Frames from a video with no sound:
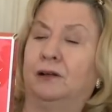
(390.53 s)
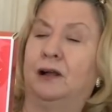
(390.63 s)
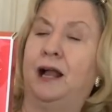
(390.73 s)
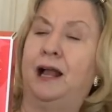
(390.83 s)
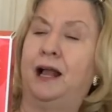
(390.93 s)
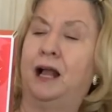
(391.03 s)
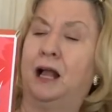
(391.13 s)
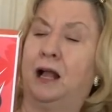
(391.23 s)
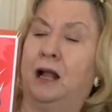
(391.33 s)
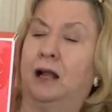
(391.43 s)
uh,
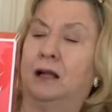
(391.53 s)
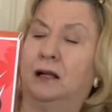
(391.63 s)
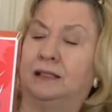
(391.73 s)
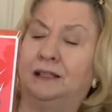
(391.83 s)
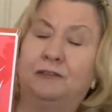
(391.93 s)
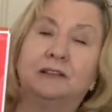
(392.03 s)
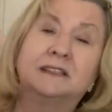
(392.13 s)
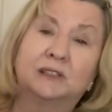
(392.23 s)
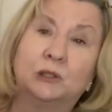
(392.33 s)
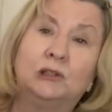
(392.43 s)
a different
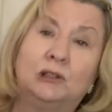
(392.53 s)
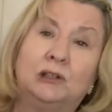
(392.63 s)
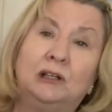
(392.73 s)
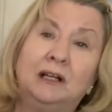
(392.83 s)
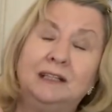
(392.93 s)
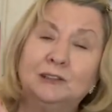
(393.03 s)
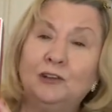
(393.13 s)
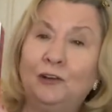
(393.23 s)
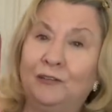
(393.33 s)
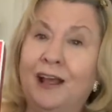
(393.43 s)
score. So
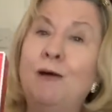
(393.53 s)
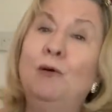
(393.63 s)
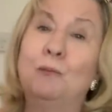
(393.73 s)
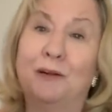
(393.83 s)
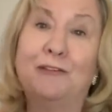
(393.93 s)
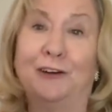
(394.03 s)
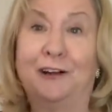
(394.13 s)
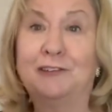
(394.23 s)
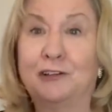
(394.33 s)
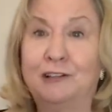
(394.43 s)
I thought that would be fun
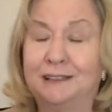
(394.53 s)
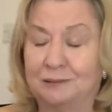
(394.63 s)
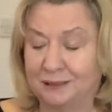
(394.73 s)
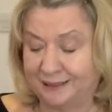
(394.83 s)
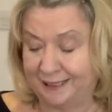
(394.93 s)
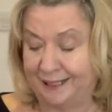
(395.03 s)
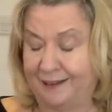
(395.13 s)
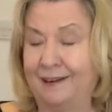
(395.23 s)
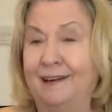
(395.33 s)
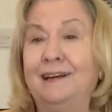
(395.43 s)
after Christmas
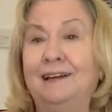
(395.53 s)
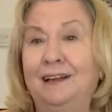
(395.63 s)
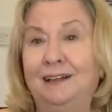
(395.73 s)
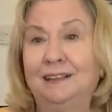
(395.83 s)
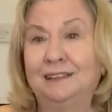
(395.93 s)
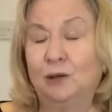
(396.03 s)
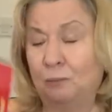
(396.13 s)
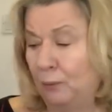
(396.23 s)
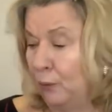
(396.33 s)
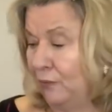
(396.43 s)
dinner. So I
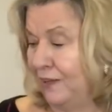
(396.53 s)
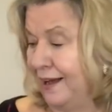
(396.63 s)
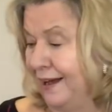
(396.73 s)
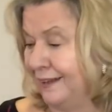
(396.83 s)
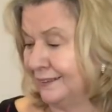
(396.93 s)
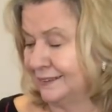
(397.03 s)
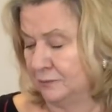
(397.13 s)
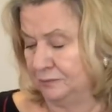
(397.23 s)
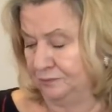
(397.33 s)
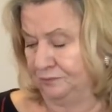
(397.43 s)
bought that,
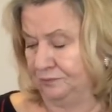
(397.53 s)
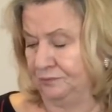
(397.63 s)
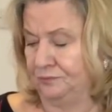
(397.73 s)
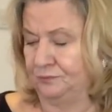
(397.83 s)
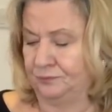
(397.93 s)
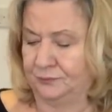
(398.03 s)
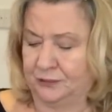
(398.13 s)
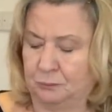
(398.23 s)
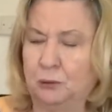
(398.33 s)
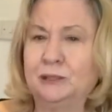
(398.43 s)

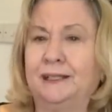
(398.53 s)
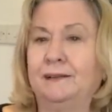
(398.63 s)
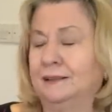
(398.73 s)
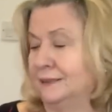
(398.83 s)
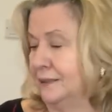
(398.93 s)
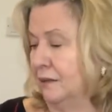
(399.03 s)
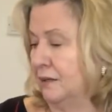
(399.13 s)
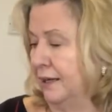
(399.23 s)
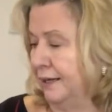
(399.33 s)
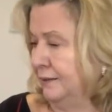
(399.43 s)
put it in the
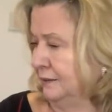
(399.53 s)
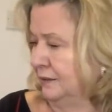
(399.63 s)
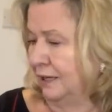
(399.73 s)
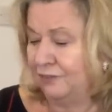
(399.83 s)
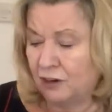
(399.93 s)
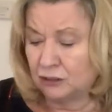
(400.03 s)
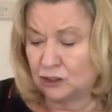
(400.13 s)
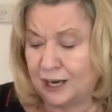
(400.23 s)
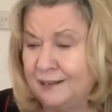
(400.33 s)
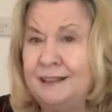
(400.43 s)
stocking. I've not
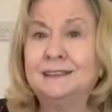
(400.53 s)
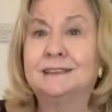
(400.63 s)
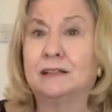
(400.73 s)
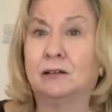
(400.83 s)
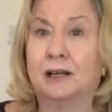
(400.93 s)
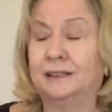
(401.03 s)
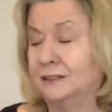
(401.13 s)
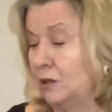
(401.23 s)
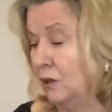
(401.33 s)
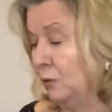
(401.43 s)
tried this stocking,
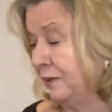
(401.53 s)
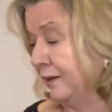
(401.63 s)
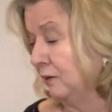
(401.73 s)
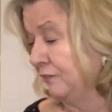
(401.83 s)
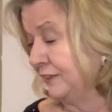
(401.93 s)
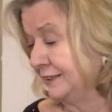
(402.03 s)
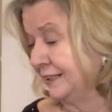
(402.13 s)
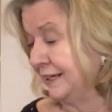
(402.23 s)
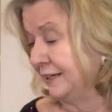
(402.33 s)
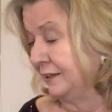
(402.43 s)
so I hope they all fit
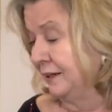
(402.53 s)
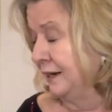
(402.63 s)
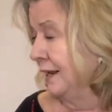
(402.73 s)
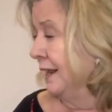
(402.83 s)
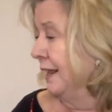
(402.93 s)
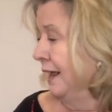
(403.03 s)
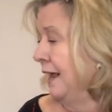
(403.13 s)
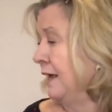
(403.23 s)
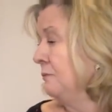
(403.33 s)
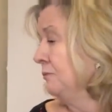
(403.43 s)
in.
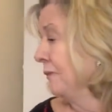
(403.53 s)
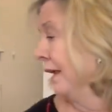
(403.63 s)
Um,